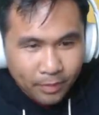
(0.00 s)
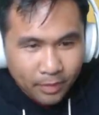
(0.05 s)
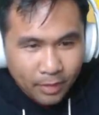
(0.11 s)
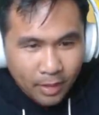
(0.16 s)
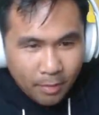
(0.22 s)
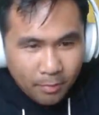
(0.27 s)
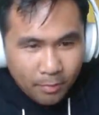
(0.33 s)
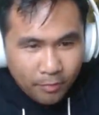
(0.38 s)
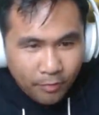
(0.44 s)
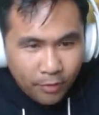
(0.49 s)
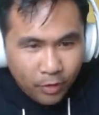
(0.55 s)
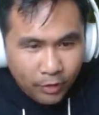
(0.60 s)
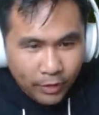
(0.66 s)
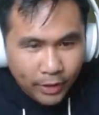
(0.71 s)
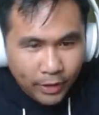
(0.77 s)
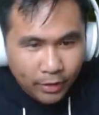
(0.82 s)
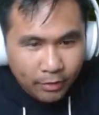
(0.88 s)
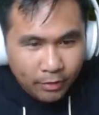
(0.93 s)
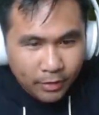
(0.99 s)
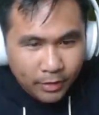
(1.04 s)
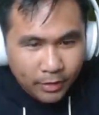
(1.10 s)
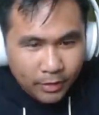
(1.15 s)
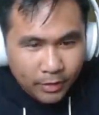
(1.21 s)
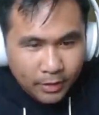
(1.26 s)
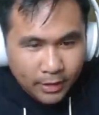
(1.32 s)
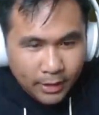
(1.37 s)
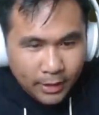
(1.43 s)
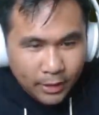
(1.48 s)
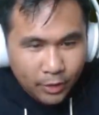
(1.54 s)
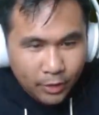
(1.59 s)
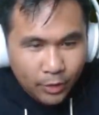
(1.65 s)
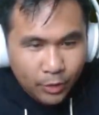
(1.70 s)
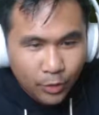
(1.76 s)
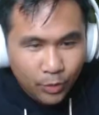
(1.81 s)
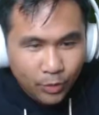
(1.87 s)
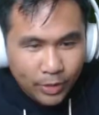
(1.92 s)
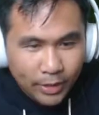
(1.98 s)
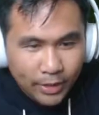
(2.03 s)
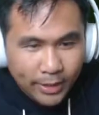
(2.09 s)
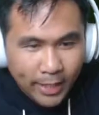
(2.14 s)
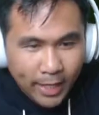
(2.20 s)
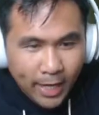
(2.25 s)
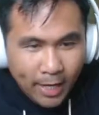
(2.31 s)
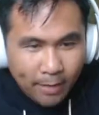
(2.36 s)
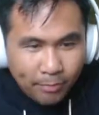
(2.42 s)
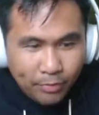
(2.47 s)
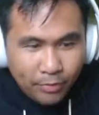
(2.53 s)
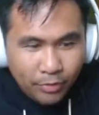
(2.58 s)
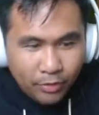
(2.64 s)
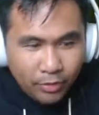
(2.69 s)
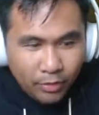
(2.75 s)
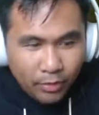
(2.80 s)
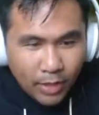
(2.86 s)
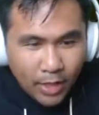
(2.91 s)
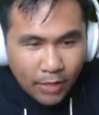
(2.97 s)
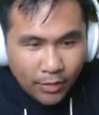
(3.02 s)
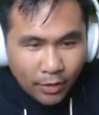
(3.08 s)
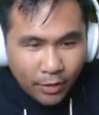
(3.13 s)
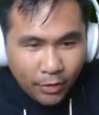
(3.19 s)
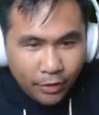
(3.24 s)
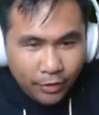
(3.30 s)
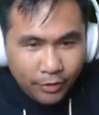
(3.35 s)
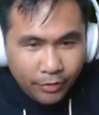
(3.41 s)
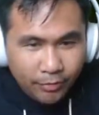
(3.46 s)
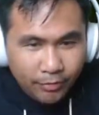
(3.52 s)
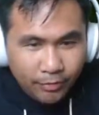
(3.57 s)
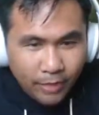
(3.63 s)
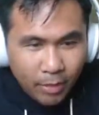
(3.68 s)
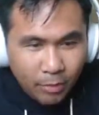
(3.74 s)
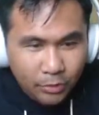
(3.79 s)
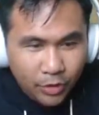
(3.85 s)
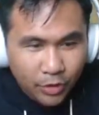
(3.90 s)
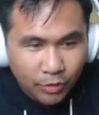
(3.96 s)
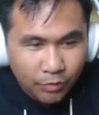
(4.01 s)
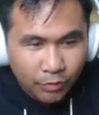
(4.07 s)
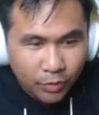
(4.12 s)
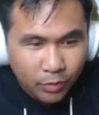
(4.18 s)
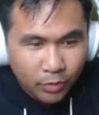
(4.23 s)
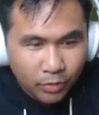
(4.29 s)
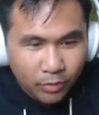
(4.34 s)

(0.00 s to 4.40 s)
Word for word: I'm gonna fall now. Into damps! Wow, that hurt. That was hurtful.